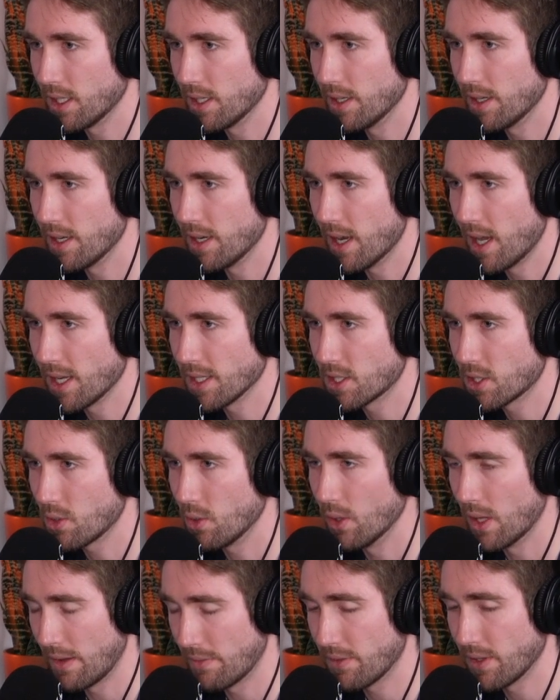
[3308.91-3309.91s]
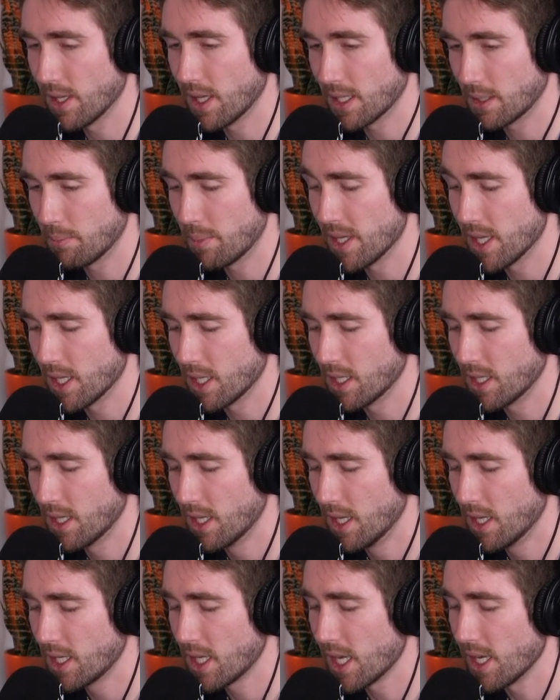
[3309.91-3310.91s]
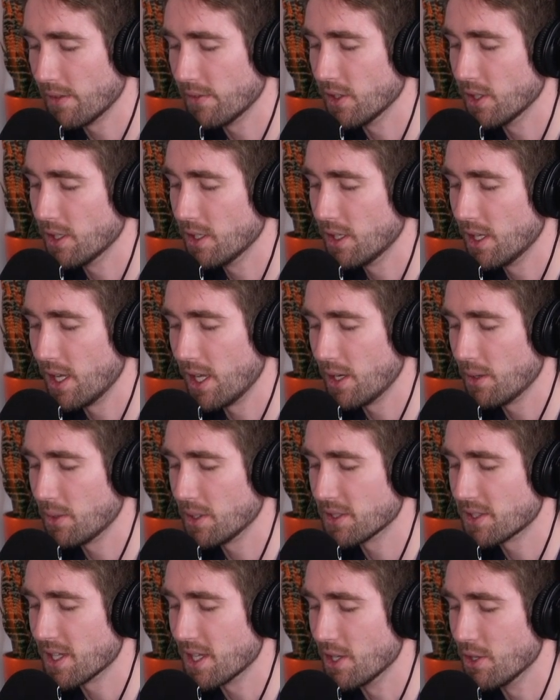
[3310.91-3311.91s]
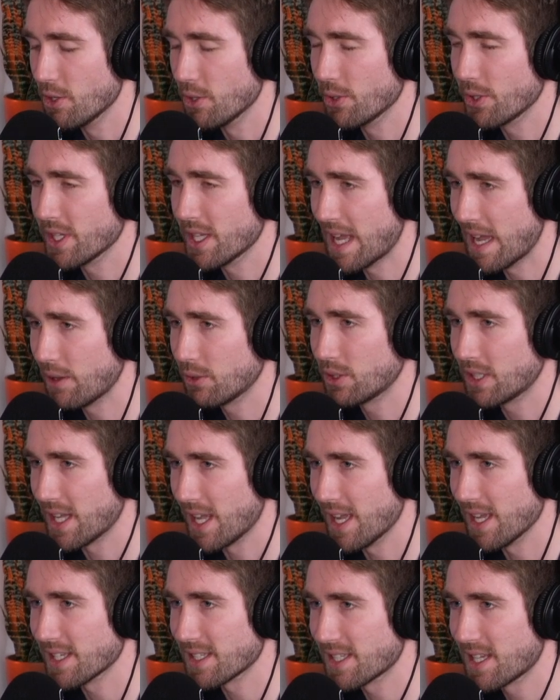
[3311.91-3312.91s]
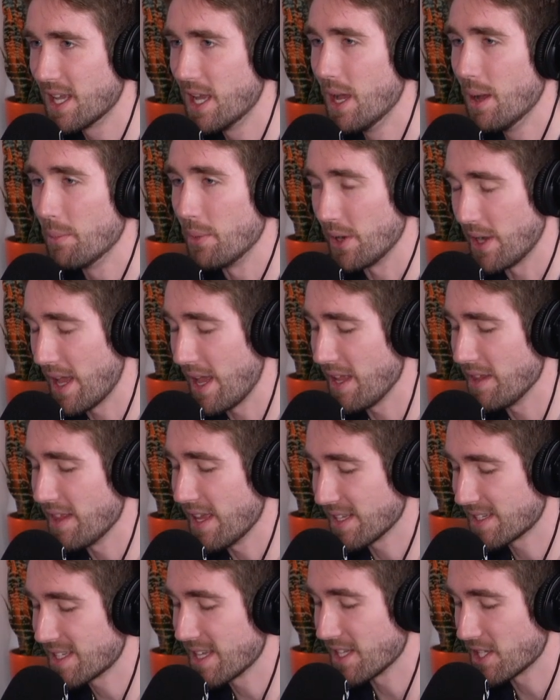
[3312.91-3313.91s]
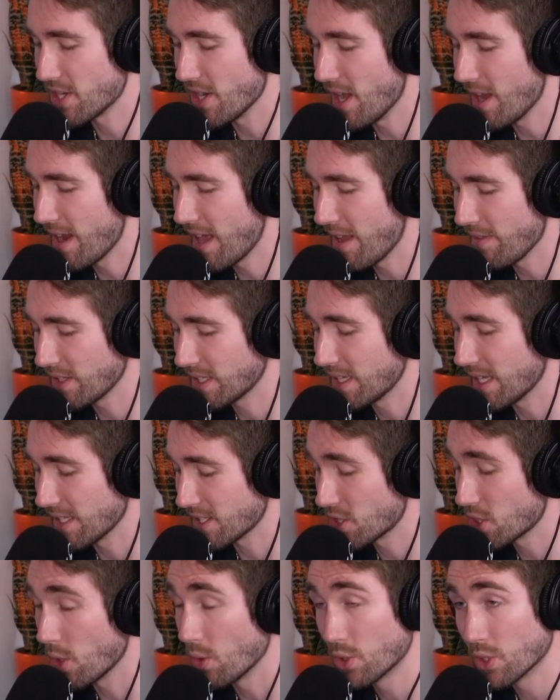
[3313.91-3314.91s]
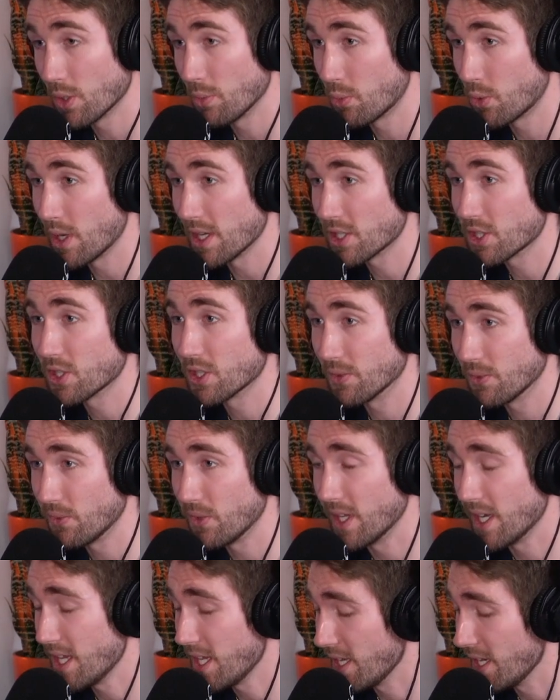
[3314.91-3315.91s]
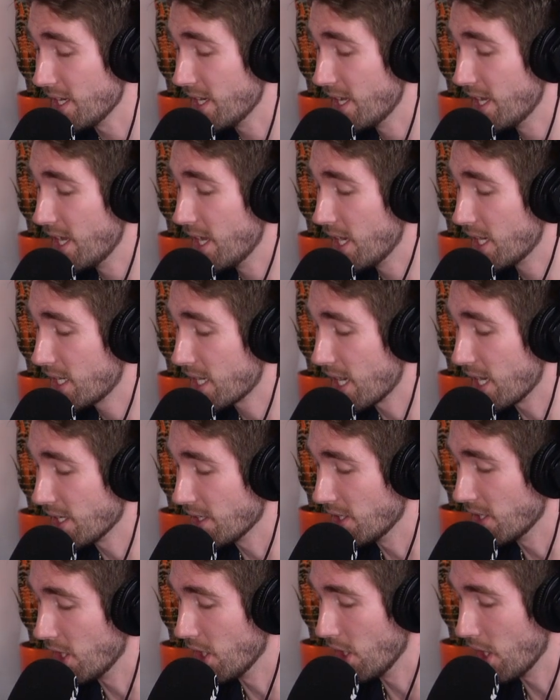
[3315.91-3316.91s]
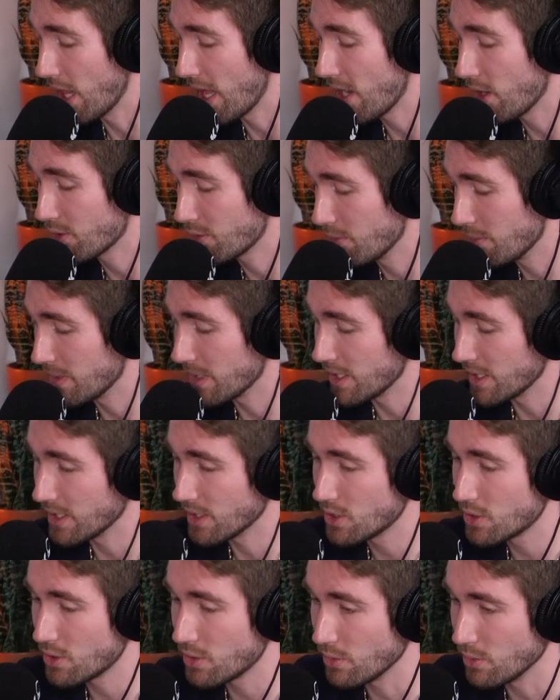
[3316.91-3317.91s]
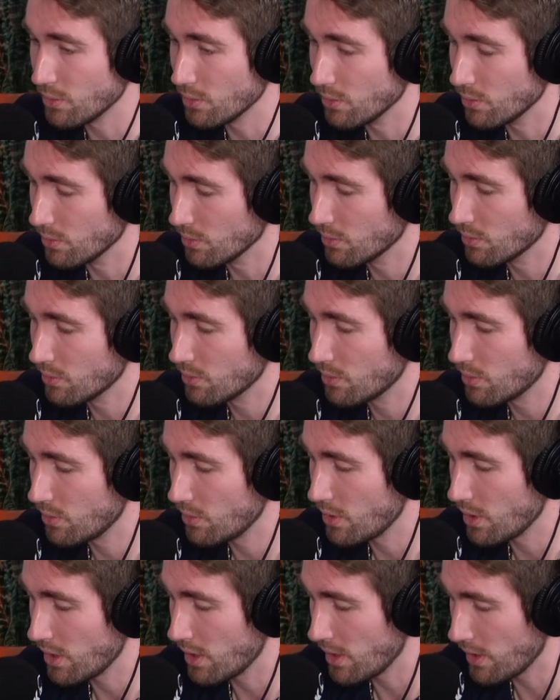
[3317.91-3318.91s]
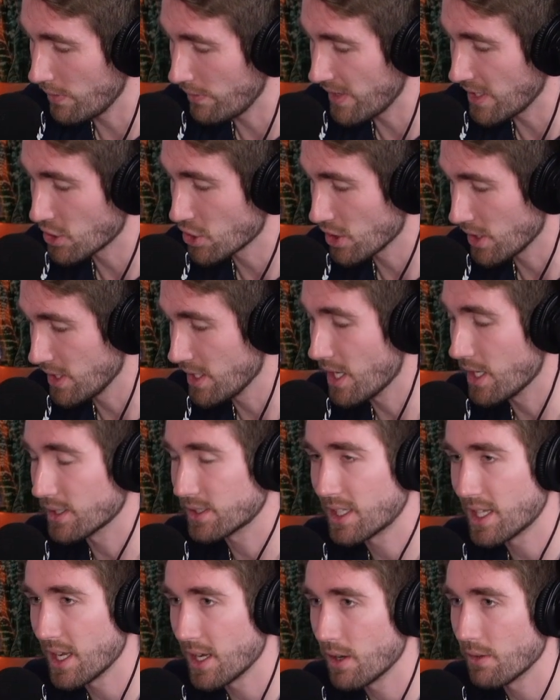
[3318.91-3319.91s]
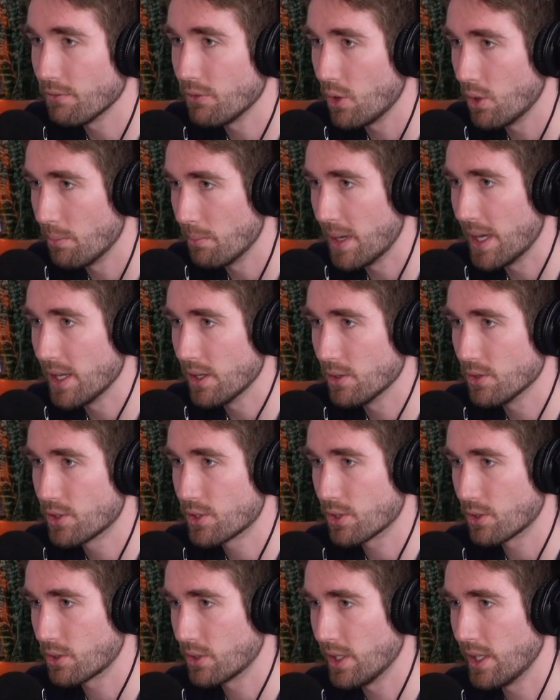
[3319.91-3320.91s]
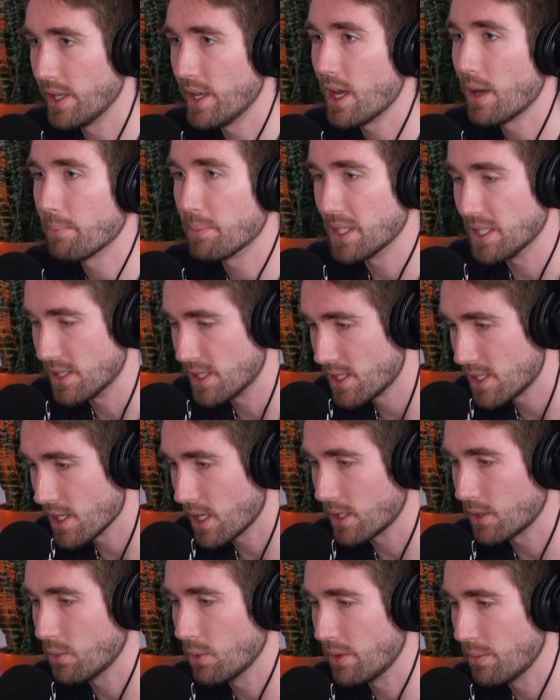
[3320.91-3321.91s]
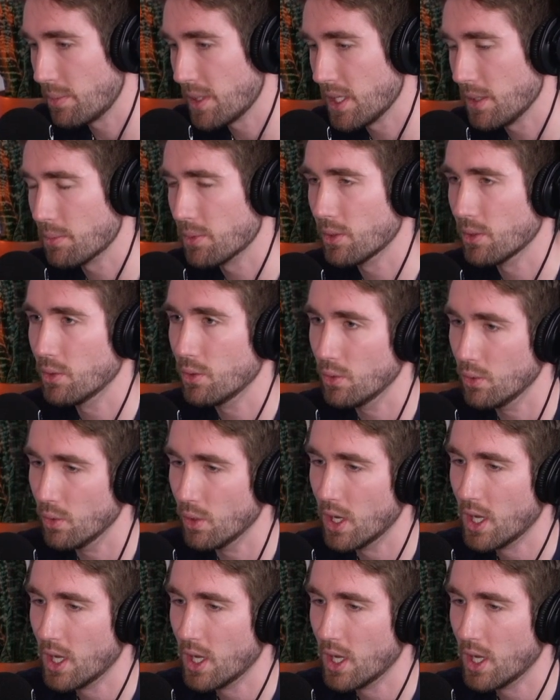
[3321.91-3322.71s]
In high school, I feel like being kind of I don't want to say a nerdy outcast, but in that sense, not having that social pressure to fit in kind of allowed me to eventually not care for my own circle and not be stuck with people who,